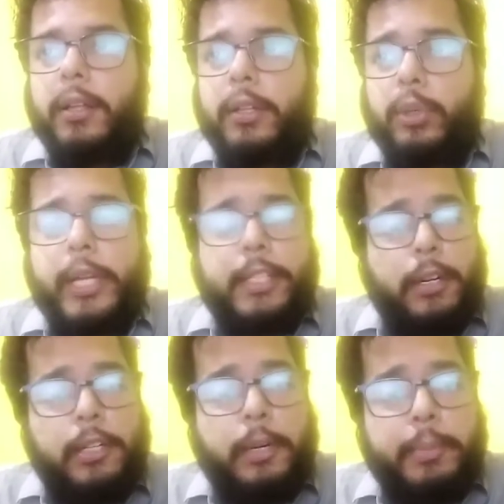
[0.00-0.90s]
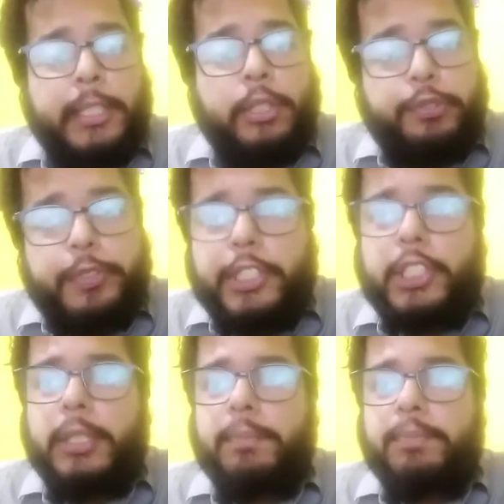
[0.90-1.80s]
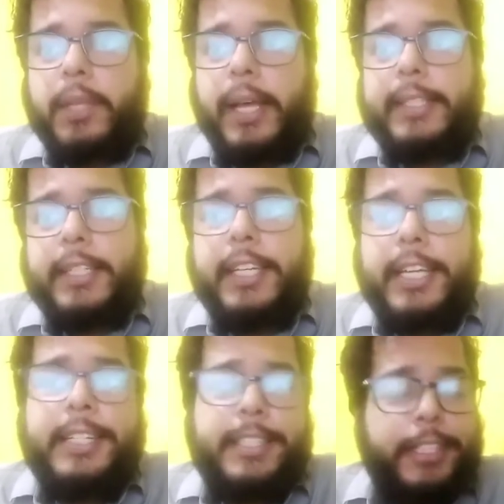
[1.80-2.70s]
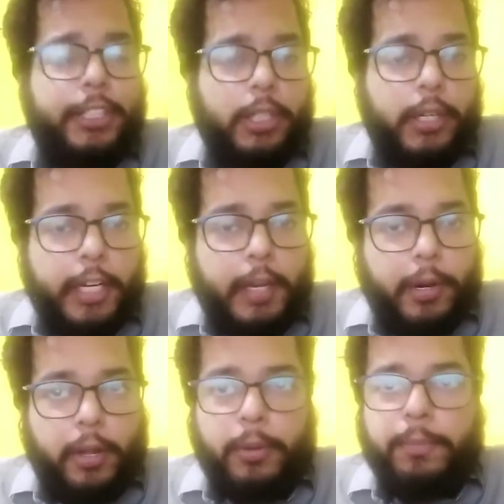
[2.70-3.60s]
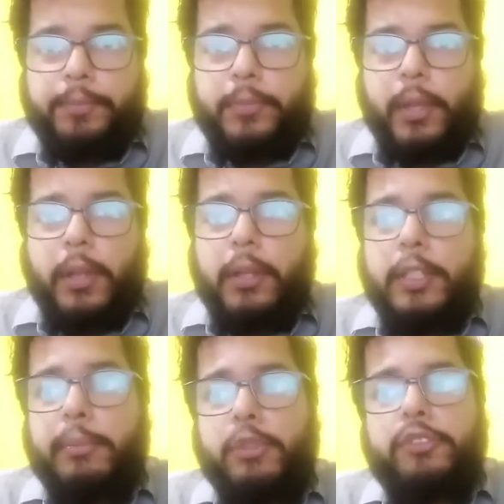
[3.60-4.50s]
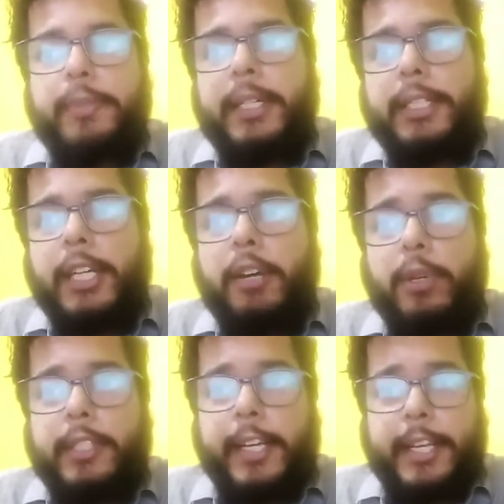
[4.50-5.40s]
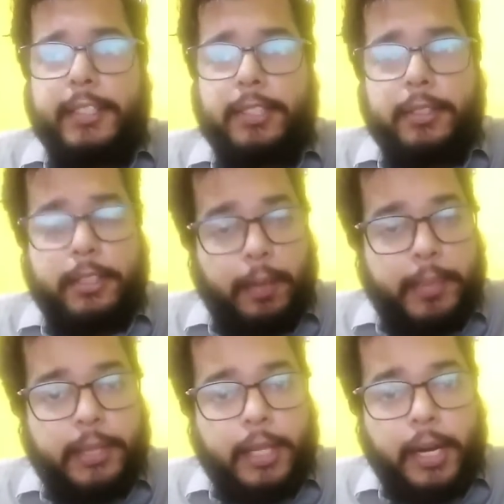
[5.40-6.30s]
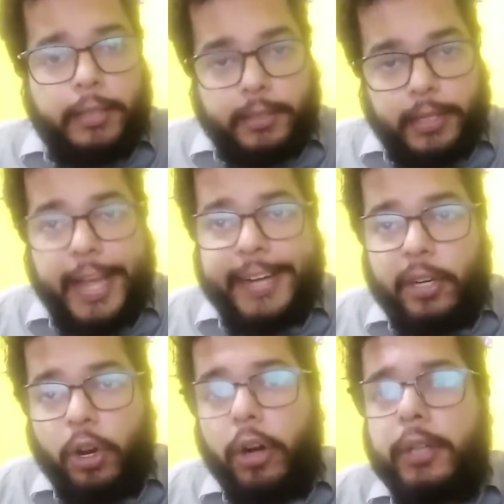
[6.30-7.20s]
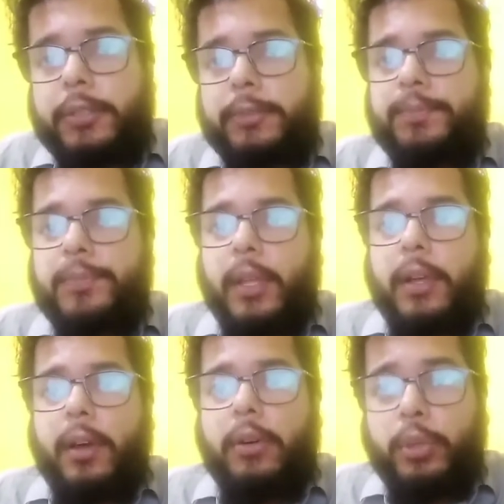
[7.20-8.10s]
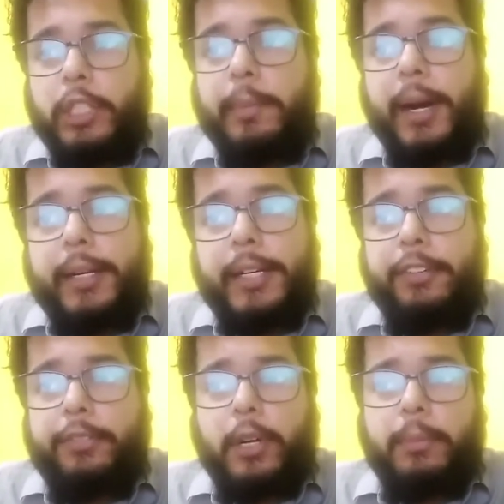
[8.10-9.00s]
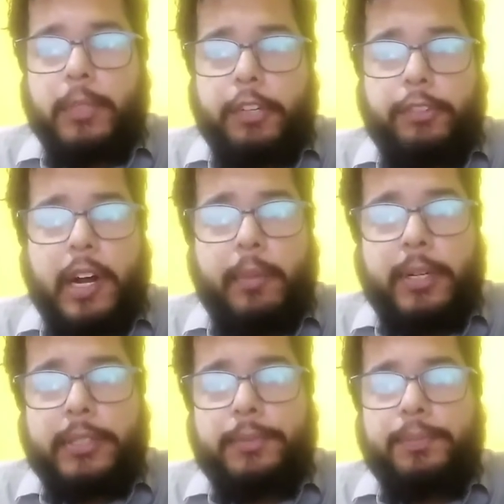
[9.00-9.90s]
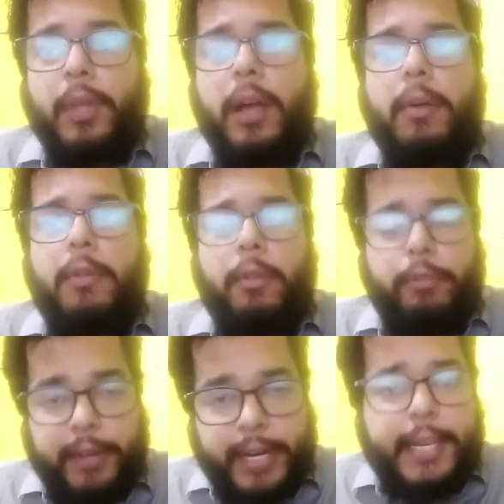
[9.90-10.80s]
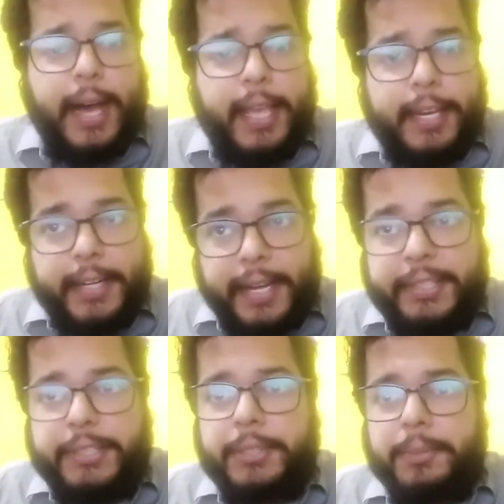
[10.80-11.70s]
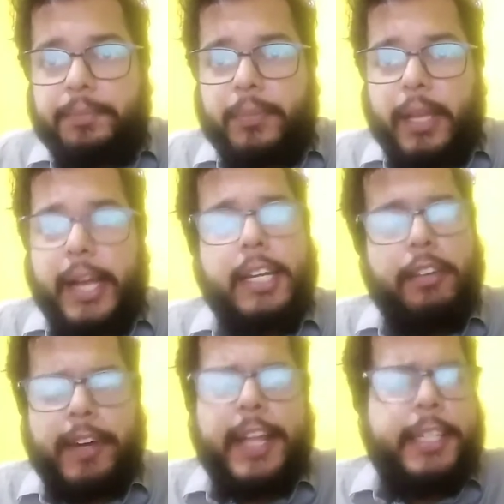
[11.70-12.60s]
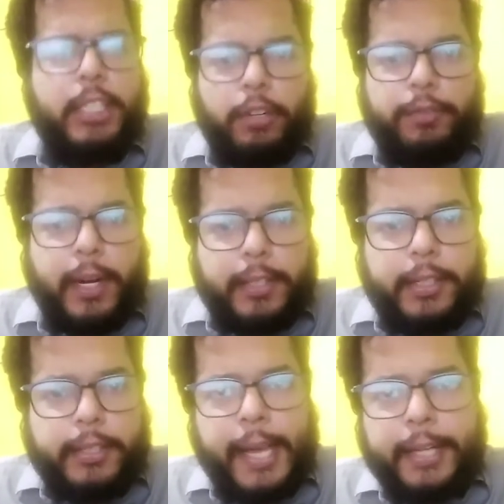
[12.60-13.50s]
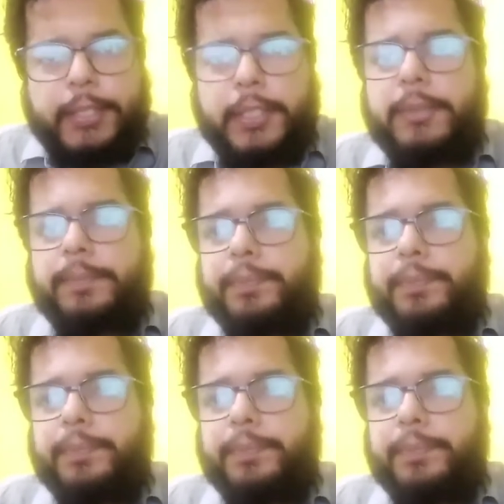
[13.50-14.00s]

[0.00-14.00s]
Who has earlier been to Fiji as an indentured laborer. The movement here was against zamindars, landlords, who demanded from the farmers very high rents and a variety of other taxes.